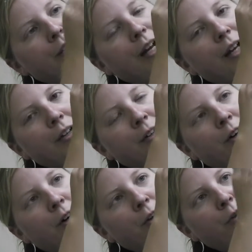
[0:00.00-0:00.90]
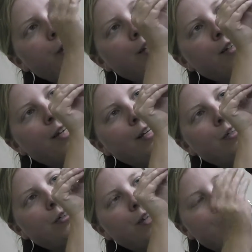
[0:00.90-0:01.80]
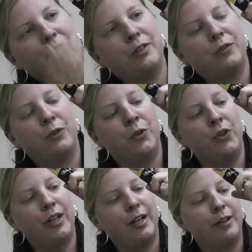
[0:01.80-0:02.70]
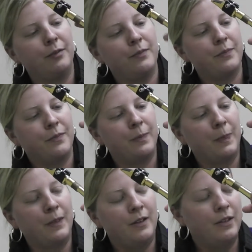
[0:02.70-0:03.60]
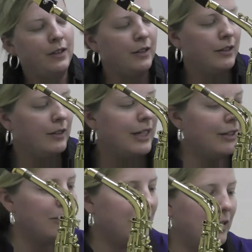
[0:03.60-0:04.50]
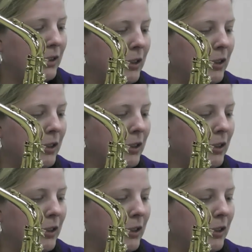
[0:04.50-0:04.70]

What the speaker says: Not all the way tight, just tight enough to hold it on. Now let's get a